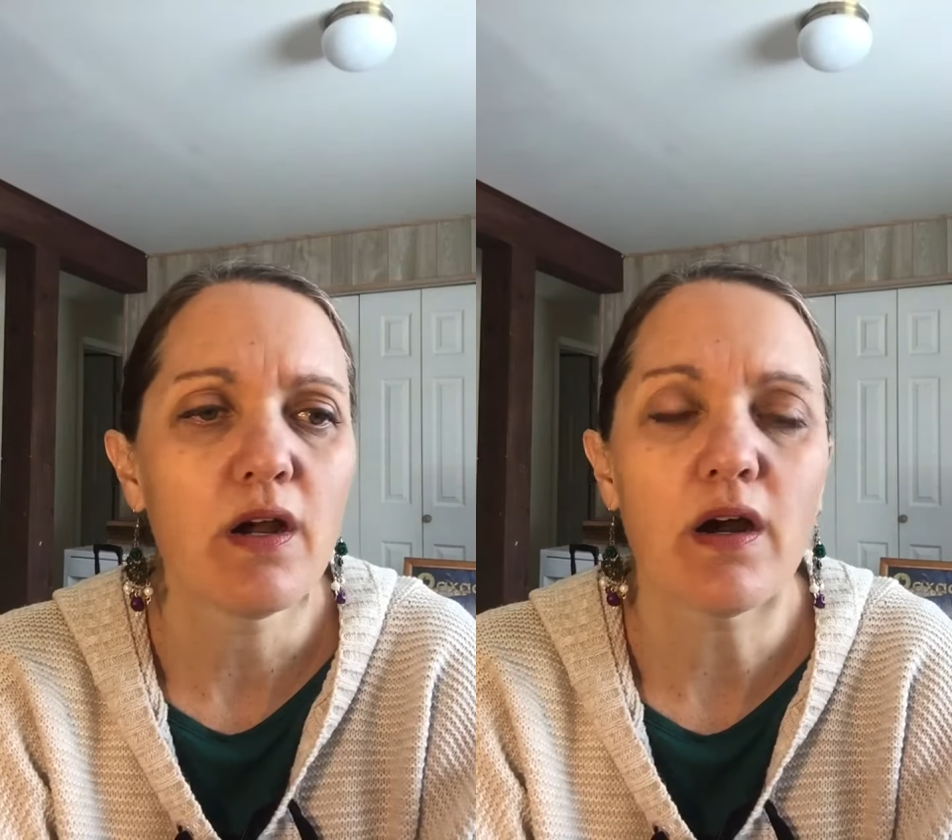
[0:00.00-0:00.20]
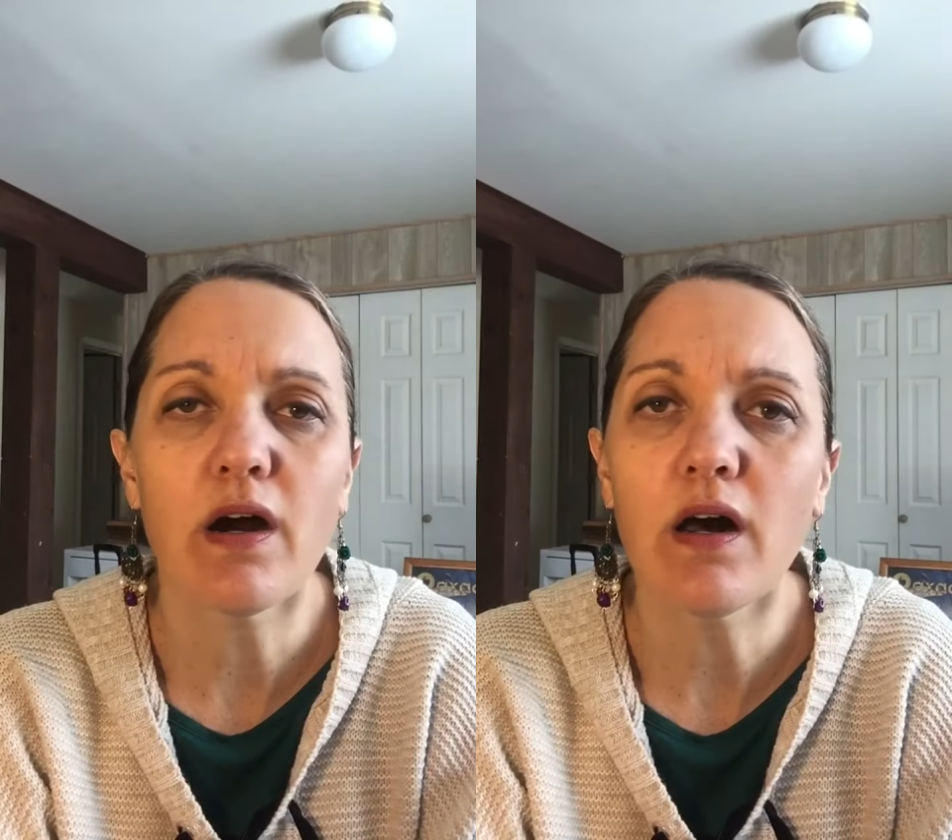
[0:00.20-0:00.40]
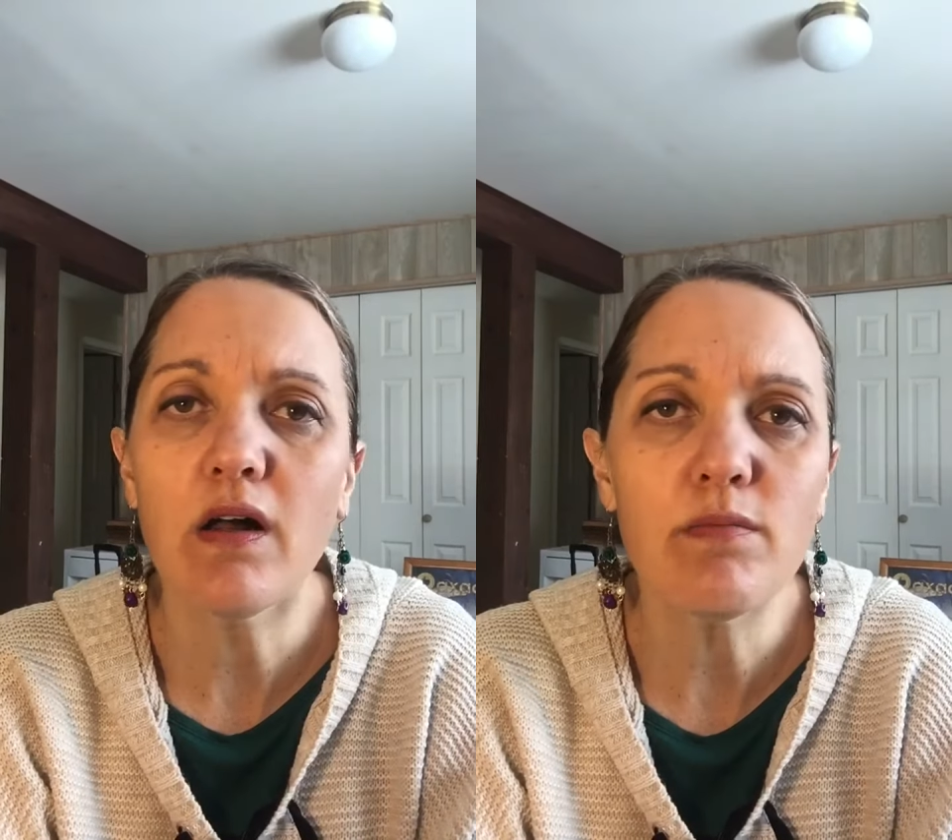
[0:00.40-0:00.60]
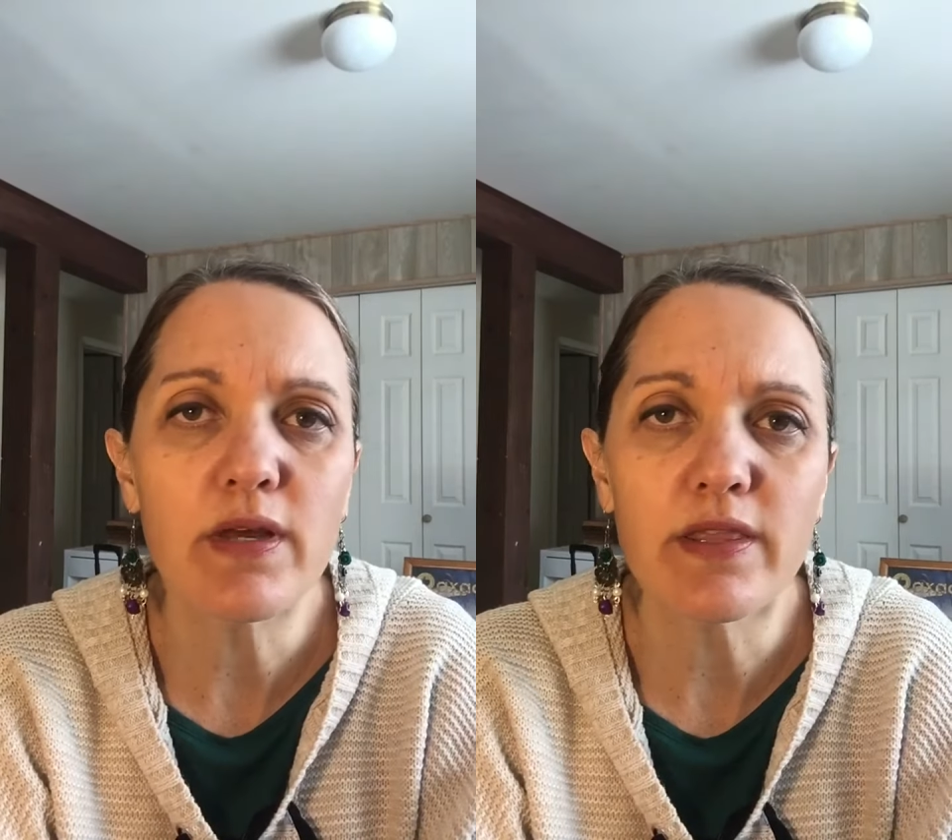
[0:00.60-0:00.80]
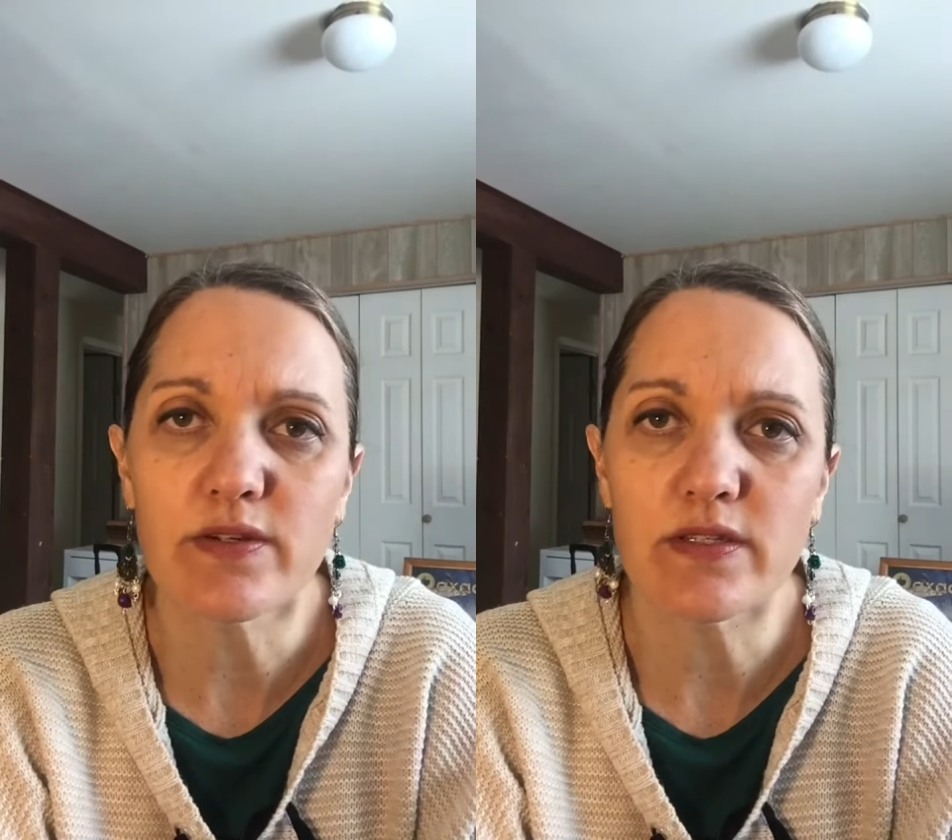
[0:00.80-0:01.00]
All
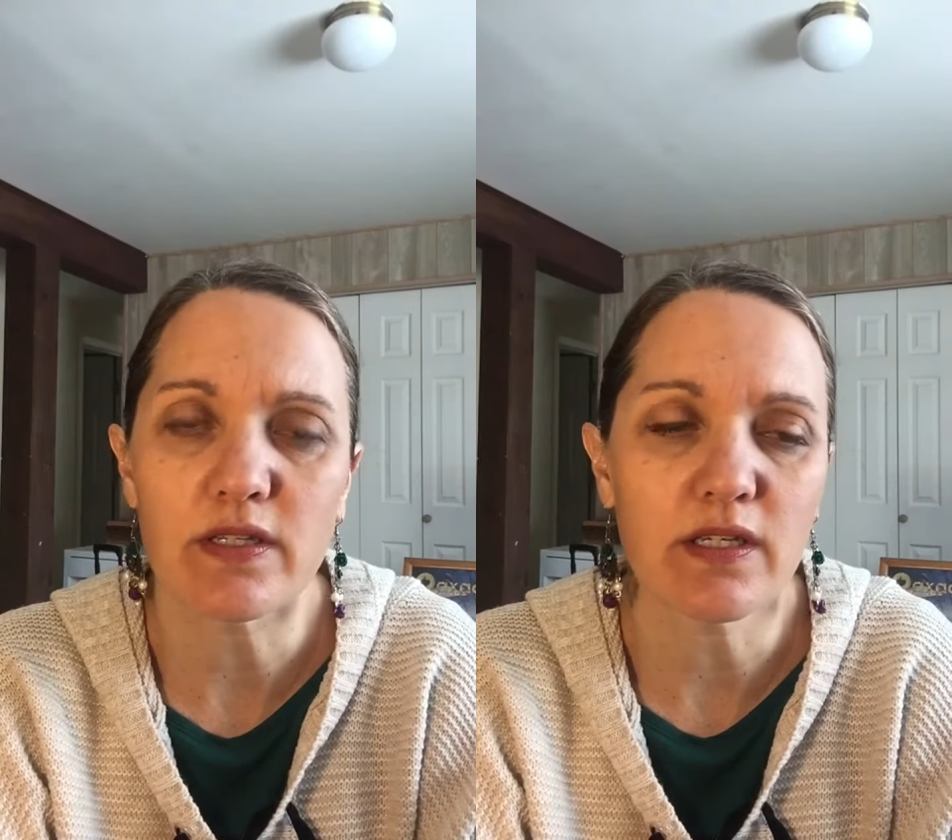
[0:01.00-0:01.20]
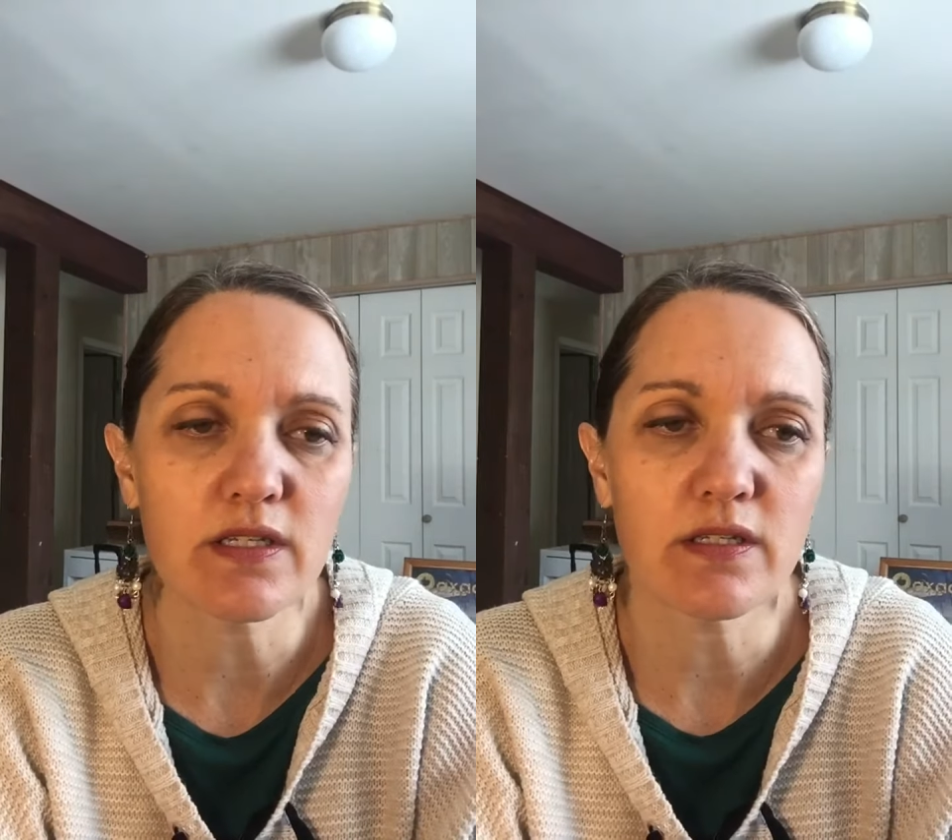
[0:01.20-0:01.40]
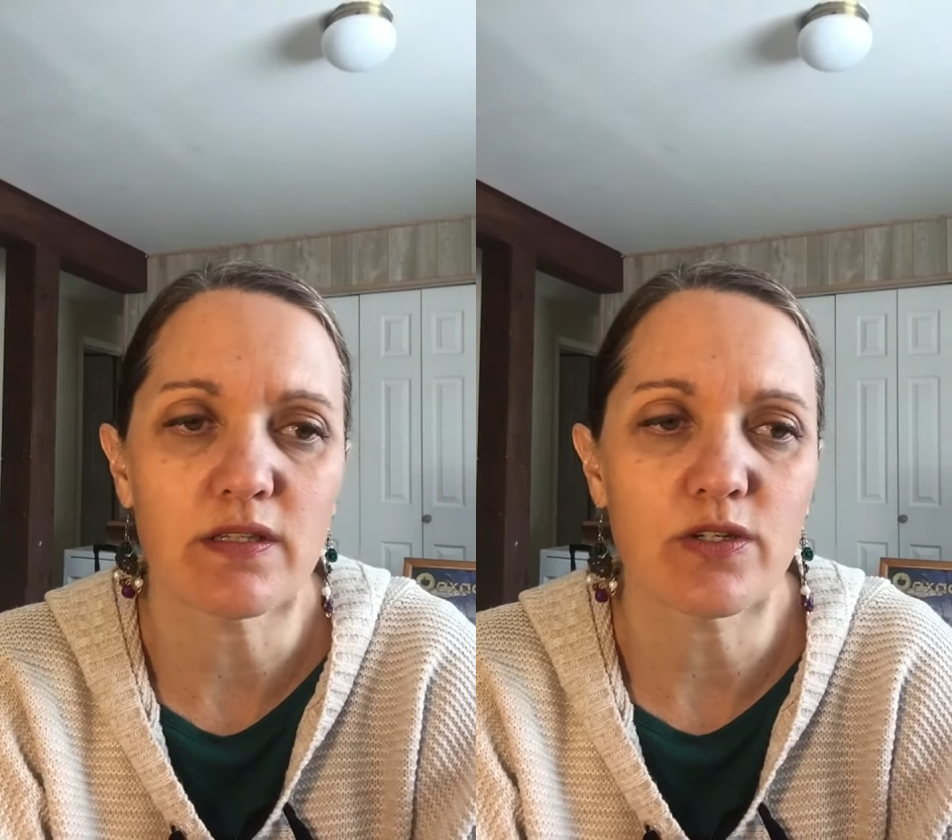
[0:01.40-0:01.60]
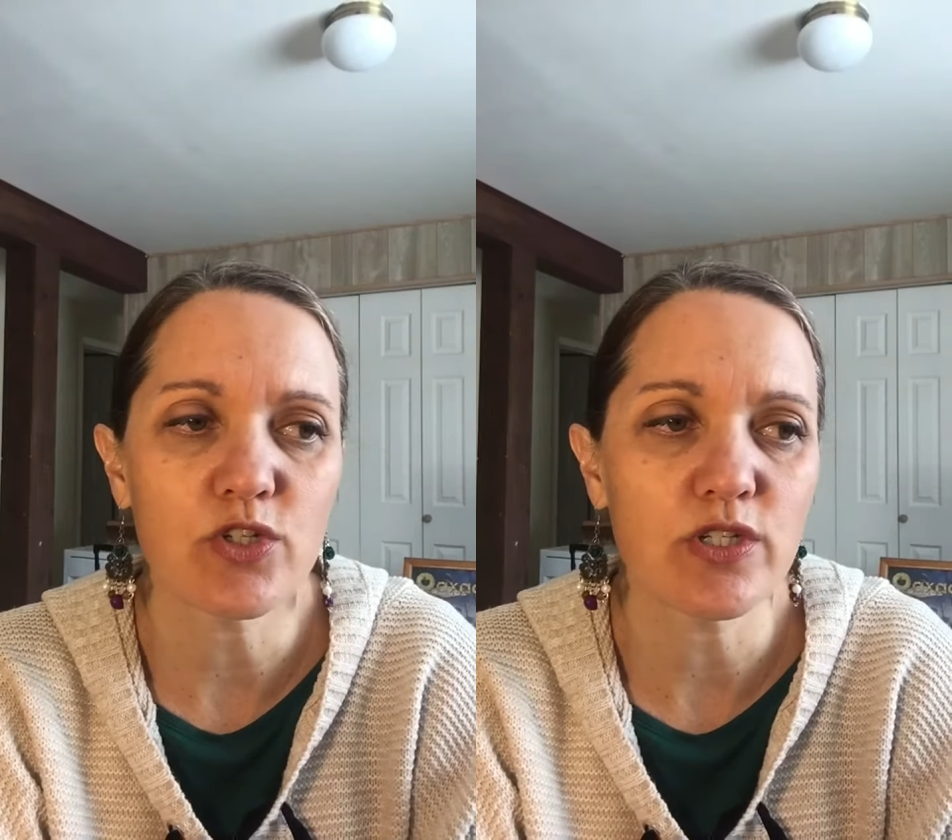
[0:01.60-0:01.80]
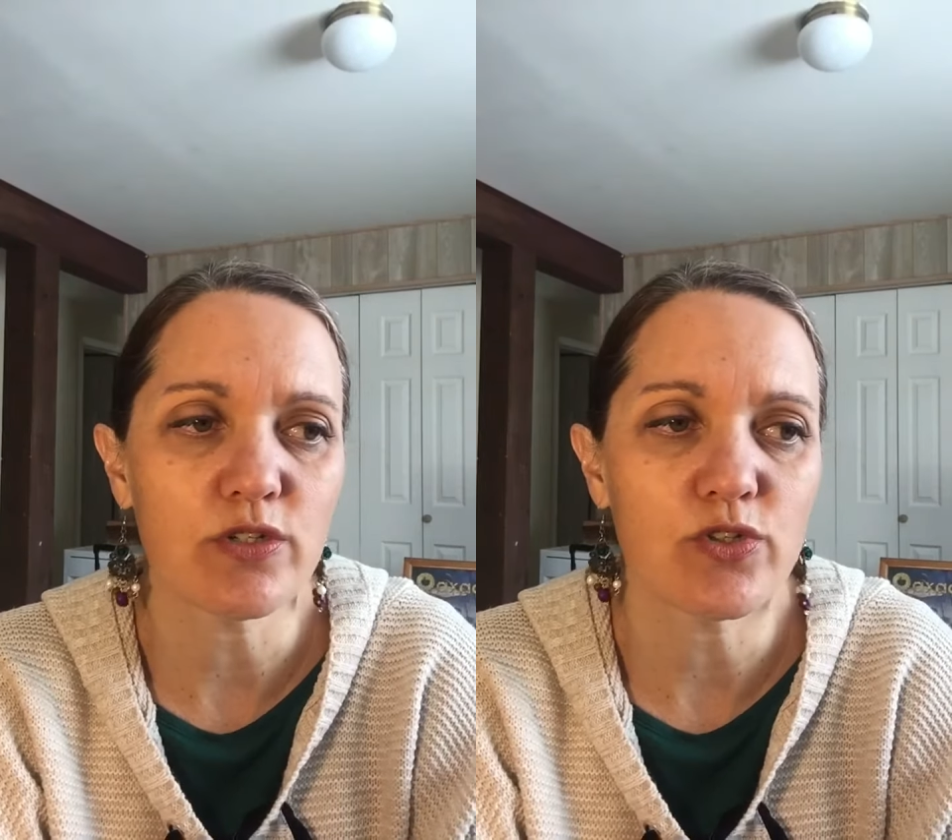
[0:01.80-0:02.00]
mothers sing it to their
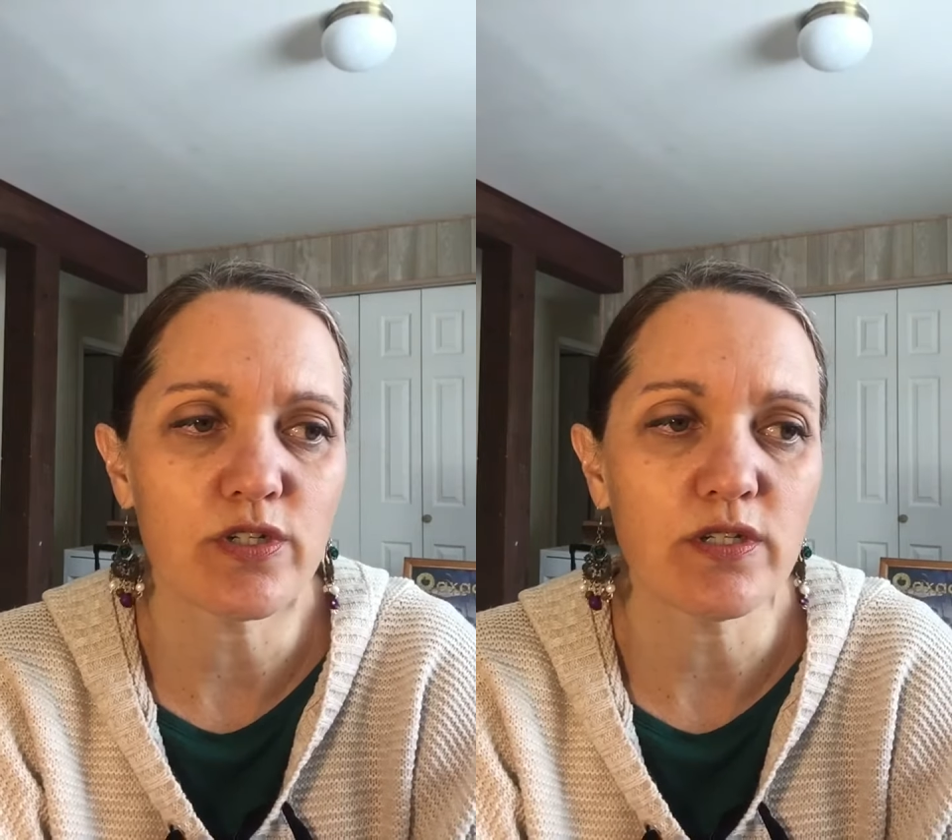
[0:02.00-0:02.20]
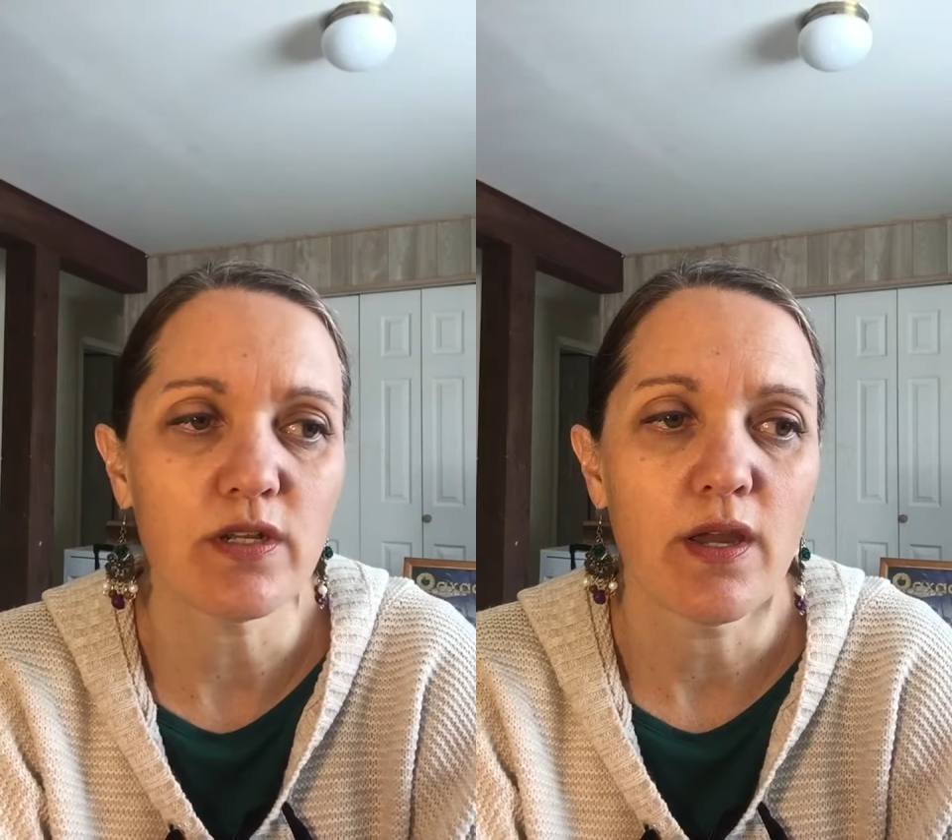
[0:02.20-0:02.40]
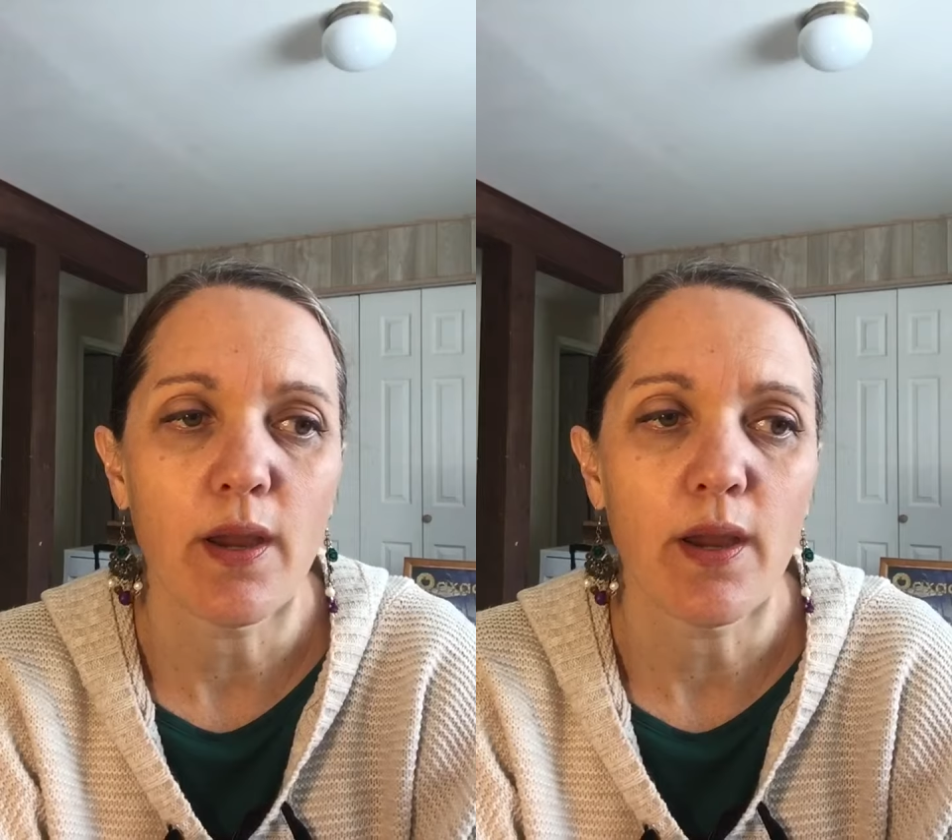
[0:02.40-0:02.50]
children.